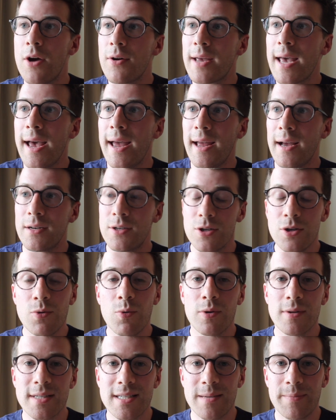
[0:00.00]
okay, I do
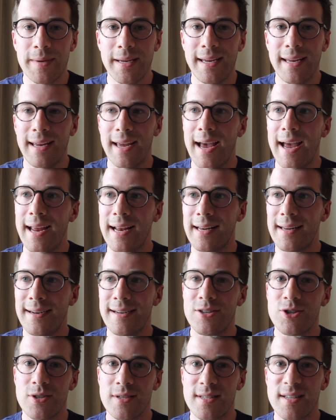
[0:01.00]
want to be a
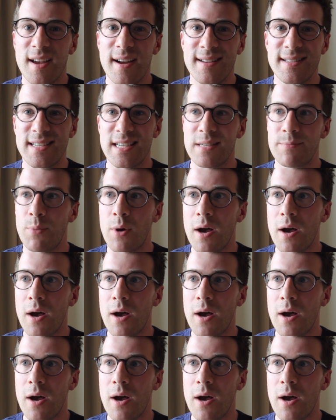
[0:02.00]
clinician scientist,